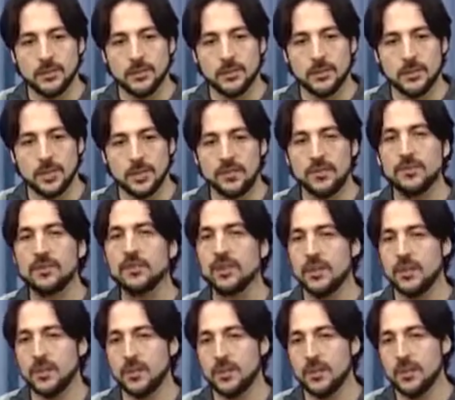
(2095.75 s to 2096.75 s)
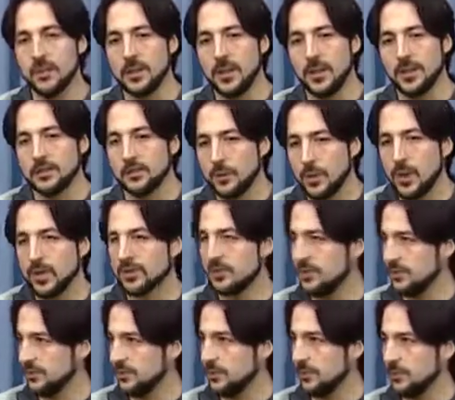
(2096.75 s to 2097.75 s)
they feel
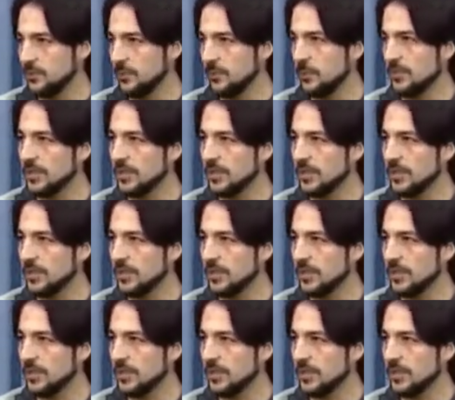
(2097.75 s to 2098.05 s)
attracted to.